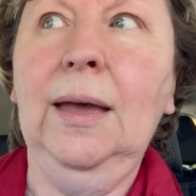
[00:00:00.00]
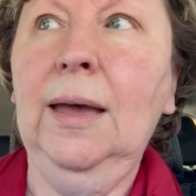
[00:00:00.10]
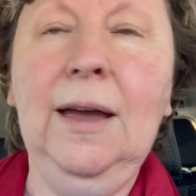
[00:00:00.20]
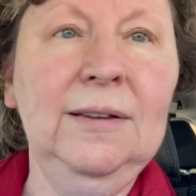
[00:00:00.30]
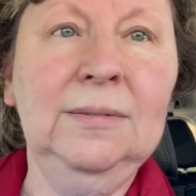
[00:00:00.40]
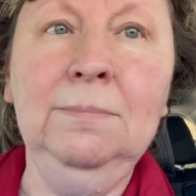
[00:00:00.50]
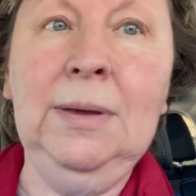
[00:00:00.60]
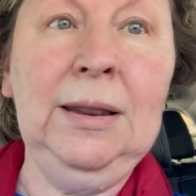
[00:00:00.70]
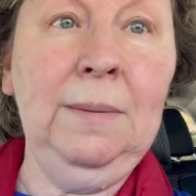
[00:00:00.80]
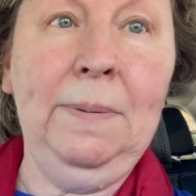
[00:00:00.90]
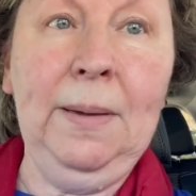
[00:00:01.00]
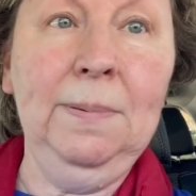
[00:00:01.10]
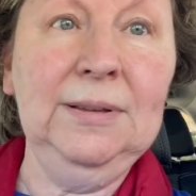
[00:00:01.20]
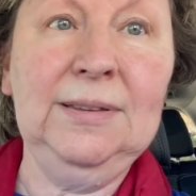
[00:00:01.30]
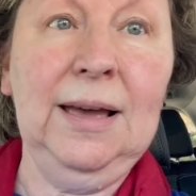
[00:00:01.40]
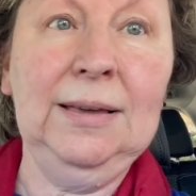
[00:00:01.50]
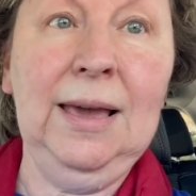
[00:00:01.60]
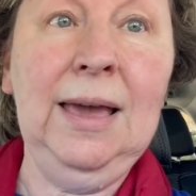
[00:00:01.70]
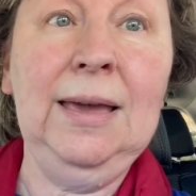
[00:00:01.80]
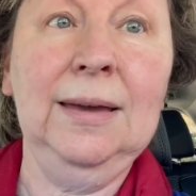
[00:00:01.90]
as many people as I
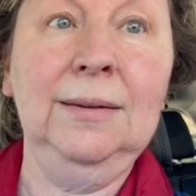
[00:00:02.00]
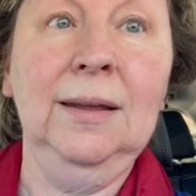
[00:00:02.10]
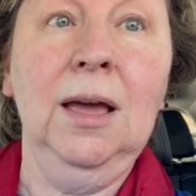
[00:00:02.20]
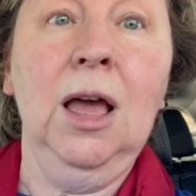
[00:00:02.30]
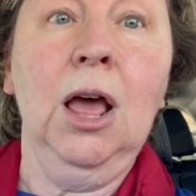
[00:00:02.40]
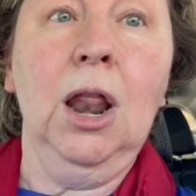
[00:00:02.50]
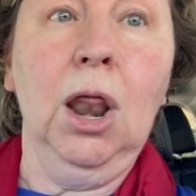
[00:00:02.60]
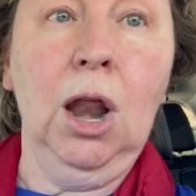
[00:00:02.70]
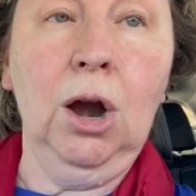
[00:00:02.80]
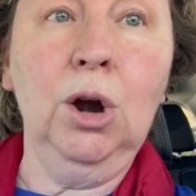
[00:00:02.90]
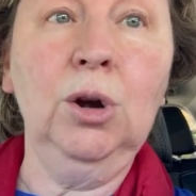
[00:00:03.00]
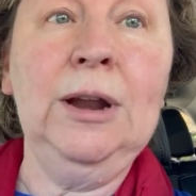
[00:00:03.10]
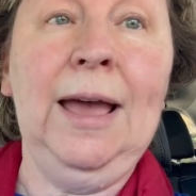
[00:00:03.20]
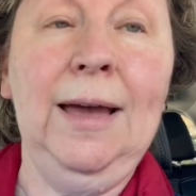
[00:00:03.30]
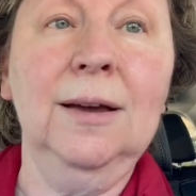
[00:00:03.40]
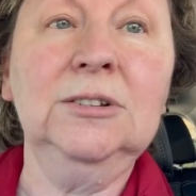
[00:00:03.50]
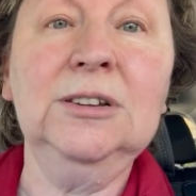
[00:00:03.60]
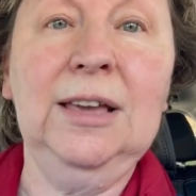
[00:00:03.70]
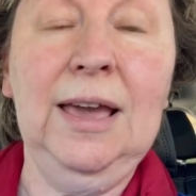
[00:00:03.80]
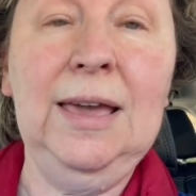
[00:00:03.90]
can learn how
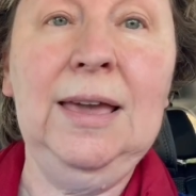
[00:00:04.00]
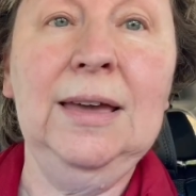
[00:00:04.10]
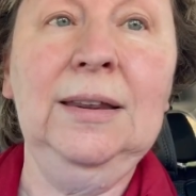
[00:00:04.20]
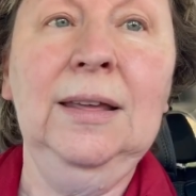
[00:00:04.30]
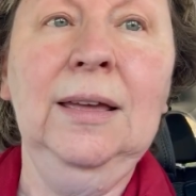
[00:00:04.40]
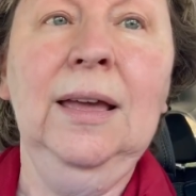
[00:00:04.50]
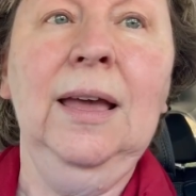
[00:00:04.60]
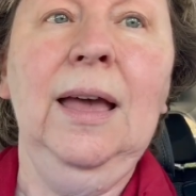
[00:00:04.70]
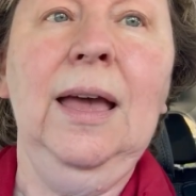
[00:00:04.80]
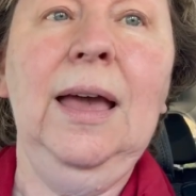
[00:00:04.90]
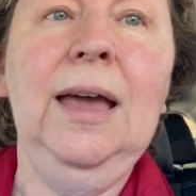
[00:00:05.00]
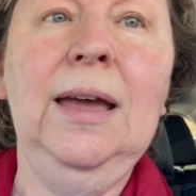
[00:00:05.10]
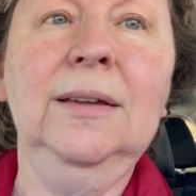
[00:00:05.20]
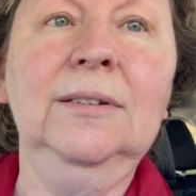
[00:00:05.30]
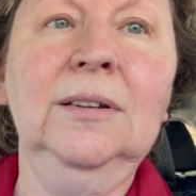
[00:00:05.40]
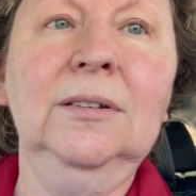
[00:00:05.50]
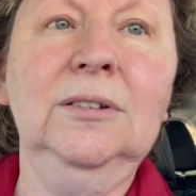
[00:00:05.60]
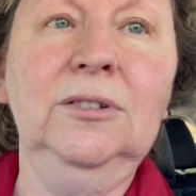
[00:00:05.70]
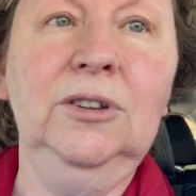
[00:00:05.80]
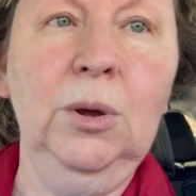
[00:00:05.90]
to can and
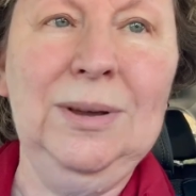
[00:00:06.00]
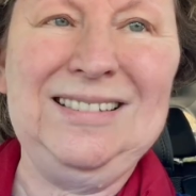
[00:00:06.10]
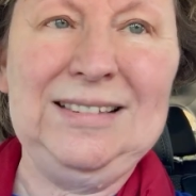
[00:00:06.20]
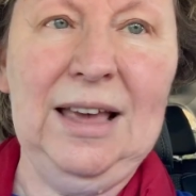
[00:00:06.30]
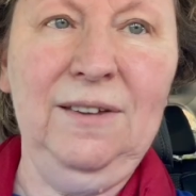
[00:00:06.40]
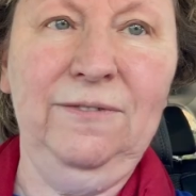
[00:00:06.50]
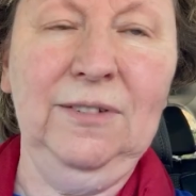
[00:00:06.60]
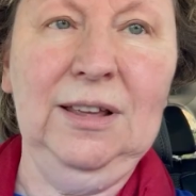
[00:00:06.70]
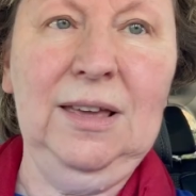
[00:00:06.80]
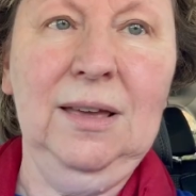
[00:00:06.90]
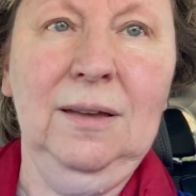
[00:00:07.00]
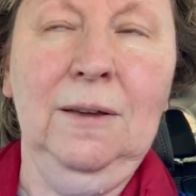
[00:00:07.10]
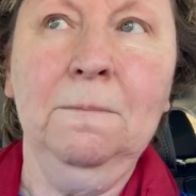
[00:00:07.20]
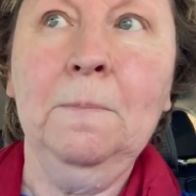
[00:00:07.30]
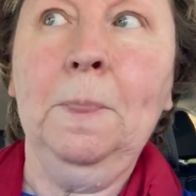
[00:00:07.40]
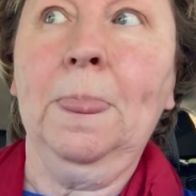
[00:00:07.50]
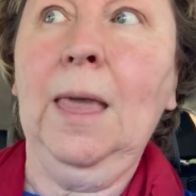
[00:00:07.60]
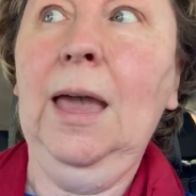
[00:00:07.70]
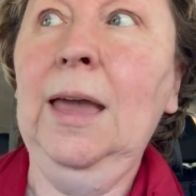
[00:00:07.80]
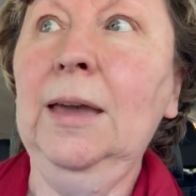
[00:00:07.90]
do it safely.
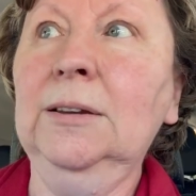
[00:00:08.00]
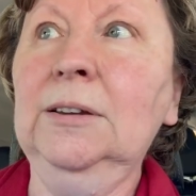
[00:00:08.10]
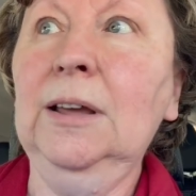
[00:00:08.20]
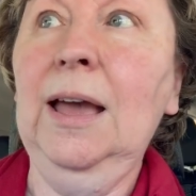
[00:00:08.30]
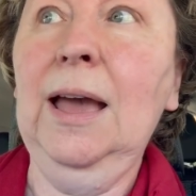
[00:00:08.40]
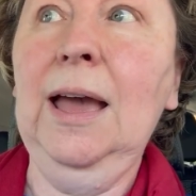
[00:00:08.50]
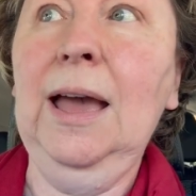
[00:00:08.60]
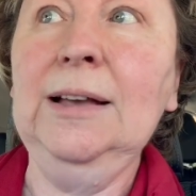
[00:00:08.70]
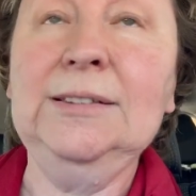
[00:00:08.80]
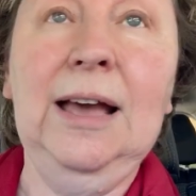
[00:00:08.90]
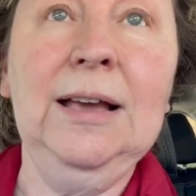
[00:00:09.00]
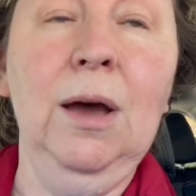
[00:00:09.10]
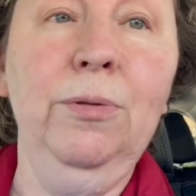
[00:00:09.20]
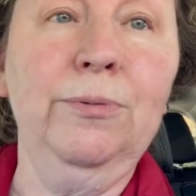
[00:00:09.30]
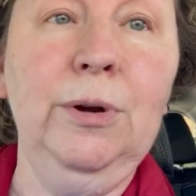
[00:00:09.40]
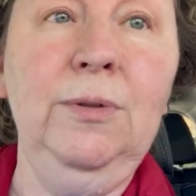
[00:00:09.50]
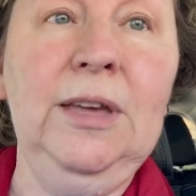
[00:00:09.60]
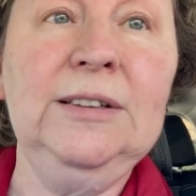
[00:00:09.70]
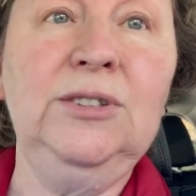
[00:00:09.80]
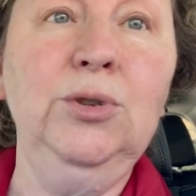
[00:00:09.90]
And as I go through
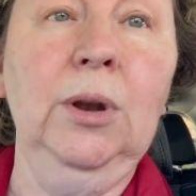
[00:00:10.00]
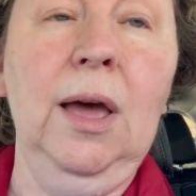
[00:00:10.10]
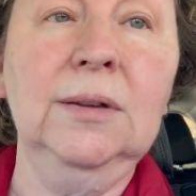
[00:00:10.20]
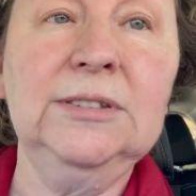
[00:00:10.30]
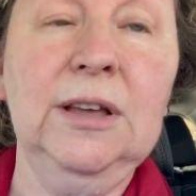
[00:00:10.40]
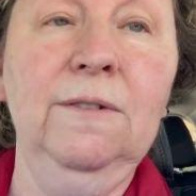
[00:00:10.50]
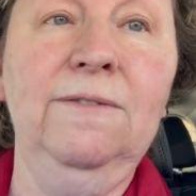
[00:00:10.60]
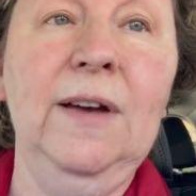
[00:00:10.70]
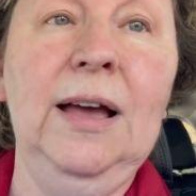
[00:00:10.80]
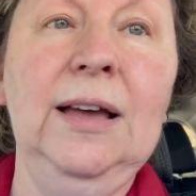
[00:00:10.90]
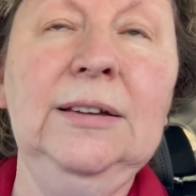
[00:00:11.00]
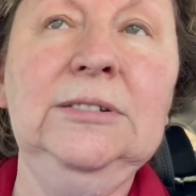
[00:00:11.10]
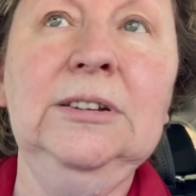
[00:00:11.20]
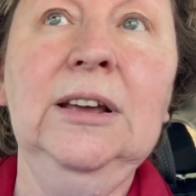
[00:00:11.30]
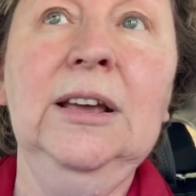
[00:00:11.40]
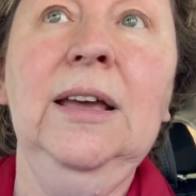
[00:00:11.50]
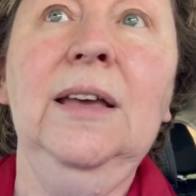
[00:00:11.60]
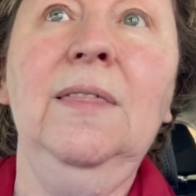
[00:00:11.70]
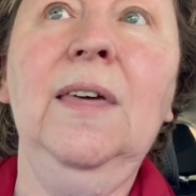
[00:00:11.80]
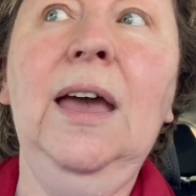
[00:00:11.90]
this, you'll also find
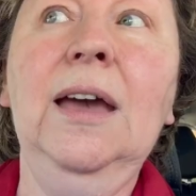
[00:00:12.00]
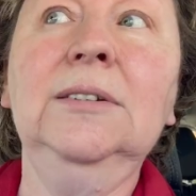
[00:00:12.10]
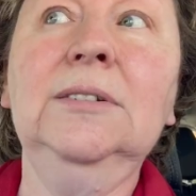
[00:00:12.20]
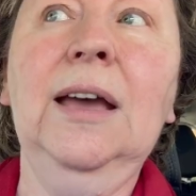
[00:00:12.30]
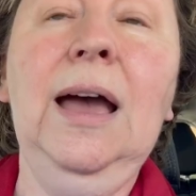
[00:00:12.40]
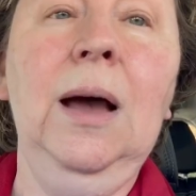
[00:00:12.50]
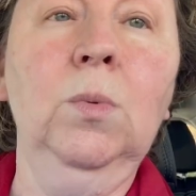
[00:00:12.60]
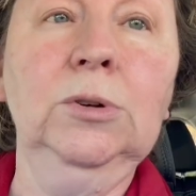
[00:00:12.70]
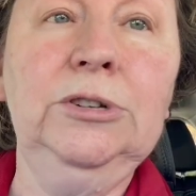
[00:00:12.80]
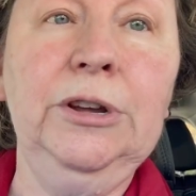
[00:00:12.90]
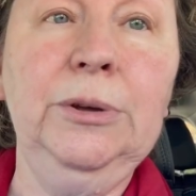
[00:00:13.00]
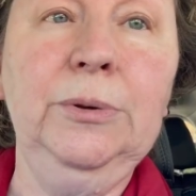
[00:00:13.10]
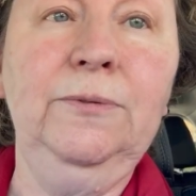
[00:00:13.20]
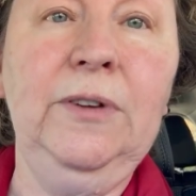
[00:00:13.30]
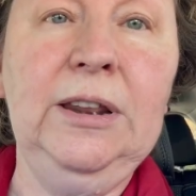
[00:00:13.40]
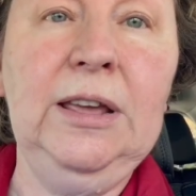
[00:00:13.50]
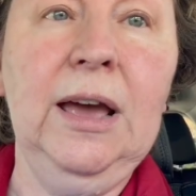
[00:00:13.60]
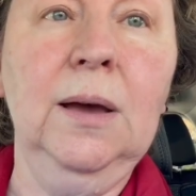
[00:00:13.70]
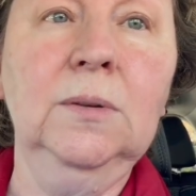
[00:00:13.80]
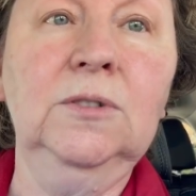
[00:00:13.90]
that I will do
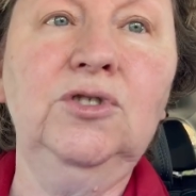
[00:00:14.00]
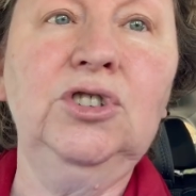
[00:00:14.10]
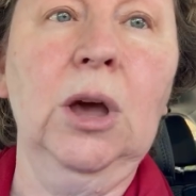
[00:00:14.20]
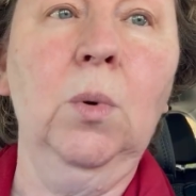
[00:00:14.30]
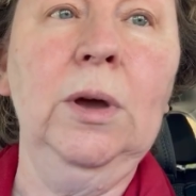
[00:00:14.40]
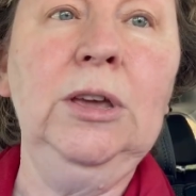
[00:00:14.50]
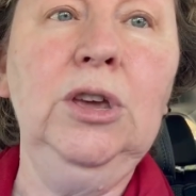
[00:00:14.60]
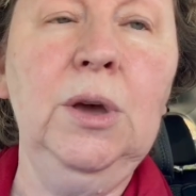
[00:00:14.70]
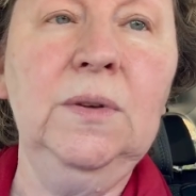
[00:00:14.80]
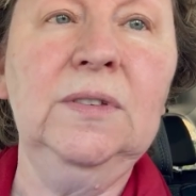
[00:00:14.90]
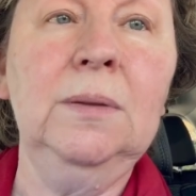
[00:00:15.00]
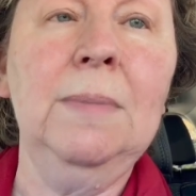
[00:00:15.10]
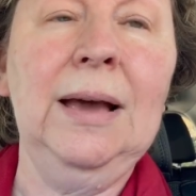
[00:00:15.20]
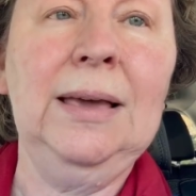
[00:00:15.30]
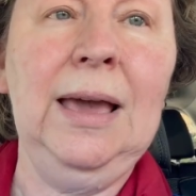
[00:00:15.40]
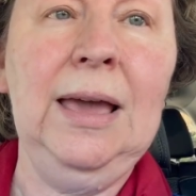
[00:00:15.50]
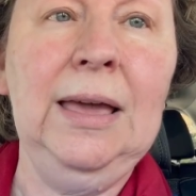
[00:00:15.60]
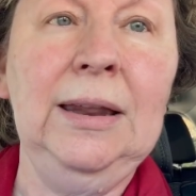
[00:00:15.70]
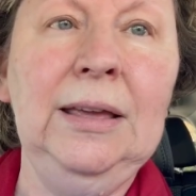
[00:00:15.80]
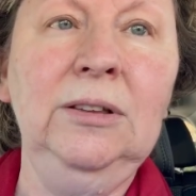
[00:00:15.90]
videos showing using my
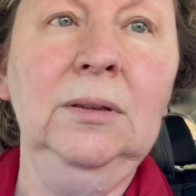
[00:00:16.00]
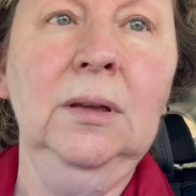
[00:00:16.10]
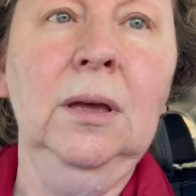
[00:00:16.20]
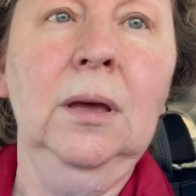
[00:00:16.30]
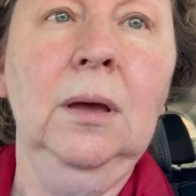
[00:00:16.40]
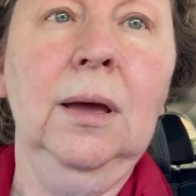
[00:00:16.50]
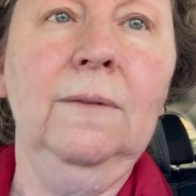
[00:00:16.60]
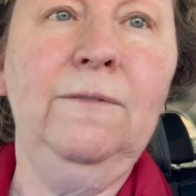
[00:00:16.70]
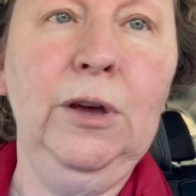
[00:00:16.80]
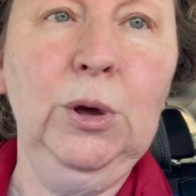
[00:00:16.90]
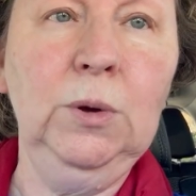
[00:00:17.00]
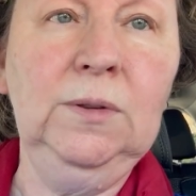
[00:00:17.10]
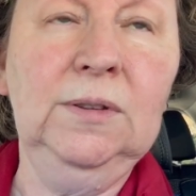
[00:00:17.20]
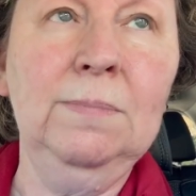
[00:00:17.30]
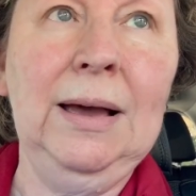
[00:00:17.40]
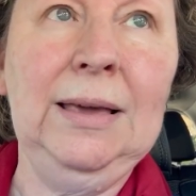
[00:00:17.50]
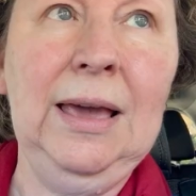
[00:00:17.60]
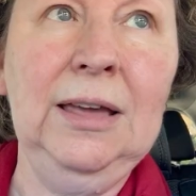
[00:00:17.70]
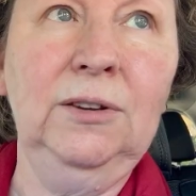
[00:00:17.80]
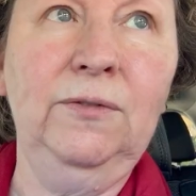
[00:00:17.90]
canning foods, my
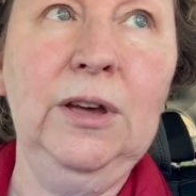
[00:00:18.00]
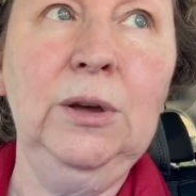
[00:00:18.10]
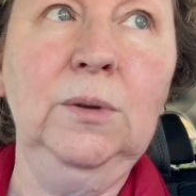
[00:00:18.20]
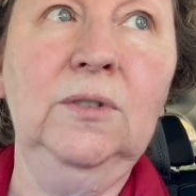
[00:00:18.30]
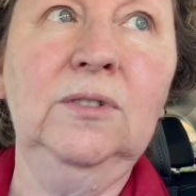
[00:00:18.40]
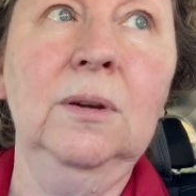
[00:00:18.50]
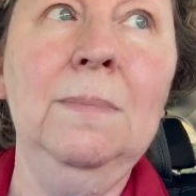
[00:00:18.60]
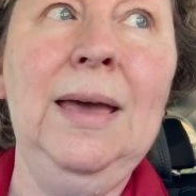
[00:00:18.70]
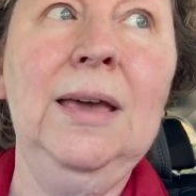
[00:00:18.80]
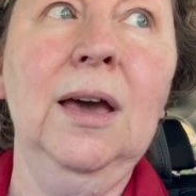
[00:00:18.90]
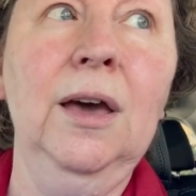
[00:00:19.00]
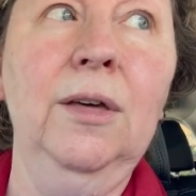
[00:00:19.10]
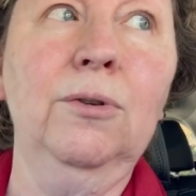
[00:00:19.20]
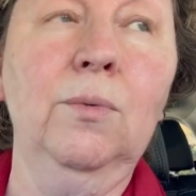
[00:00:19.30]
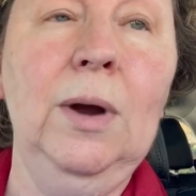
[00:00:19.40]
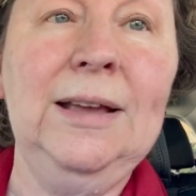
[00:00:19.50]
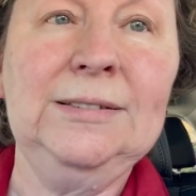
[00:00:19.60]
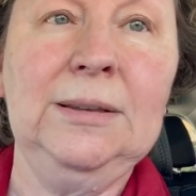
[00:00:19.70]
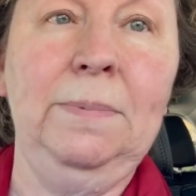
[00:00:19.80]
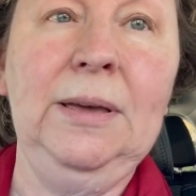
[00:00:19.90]
canned foods, to make other
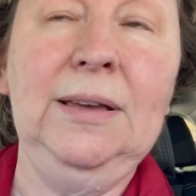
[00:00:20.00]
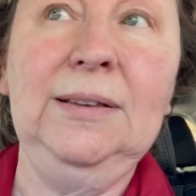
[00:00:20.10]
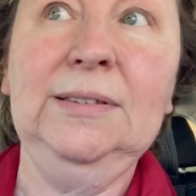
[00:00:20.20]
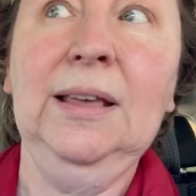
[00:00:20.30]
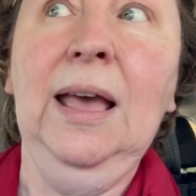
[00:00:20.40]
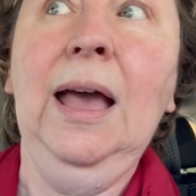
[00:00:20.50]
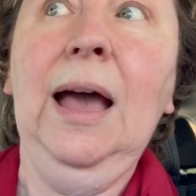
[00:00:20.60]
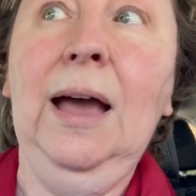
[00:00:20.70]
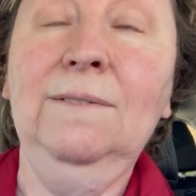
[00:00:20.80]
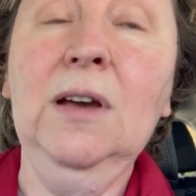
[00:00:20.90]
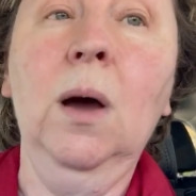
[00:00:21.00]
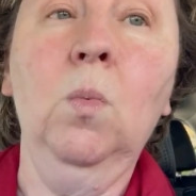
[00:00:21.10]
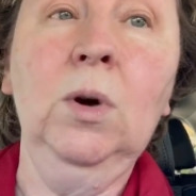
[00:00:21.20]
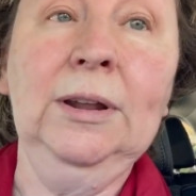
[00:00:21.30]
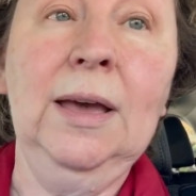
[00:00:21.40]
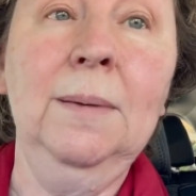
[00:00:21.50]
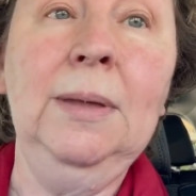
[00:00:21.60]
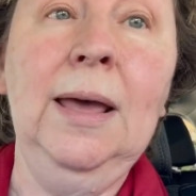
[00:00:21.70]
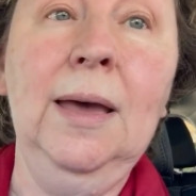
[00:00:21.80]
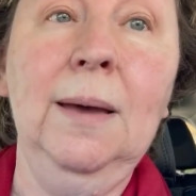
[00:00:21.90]
recipes. I've got one
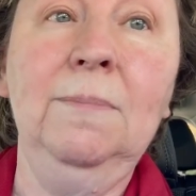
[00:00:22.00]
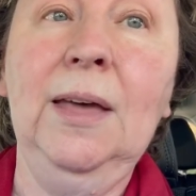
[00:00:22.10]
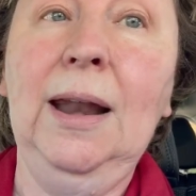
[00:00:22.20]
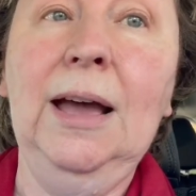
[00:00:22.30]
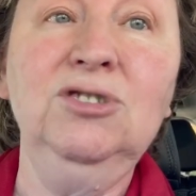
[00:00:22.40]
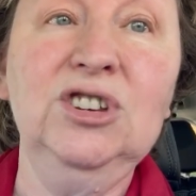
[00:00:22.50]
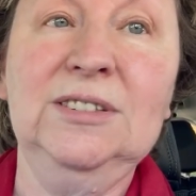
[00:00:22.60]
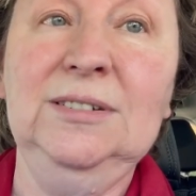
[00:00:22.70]
coming up that I just